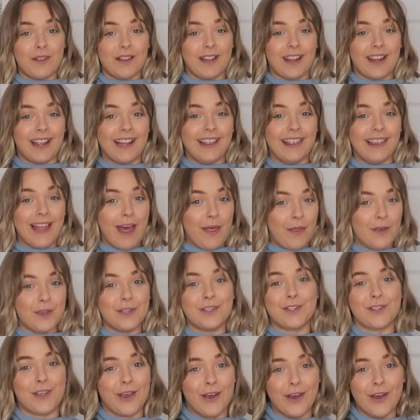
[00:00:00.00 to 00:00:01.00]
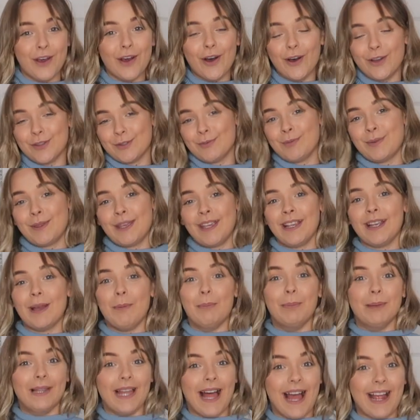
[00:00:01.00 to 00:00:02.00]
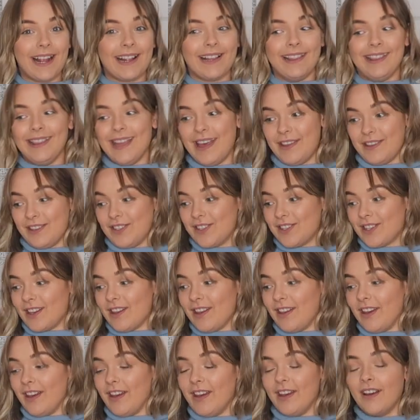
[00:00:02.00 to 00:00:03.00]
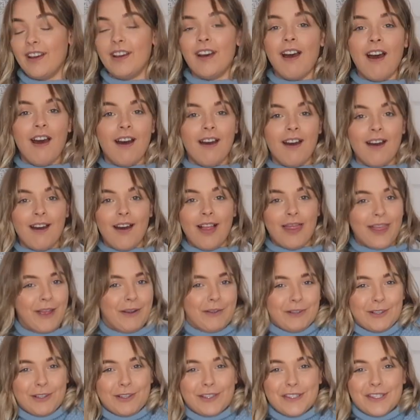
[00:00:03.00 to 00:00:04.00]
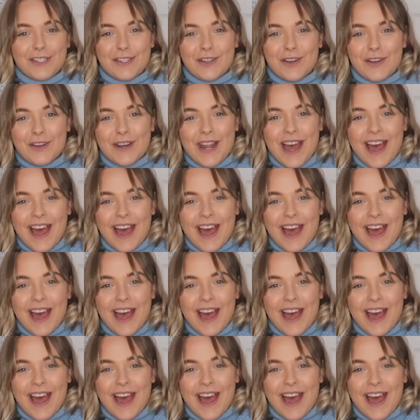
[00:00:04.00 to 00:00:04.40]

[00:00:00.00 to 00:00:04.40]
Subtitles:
with like a leather skirt or something, a black leather skirt. That would look so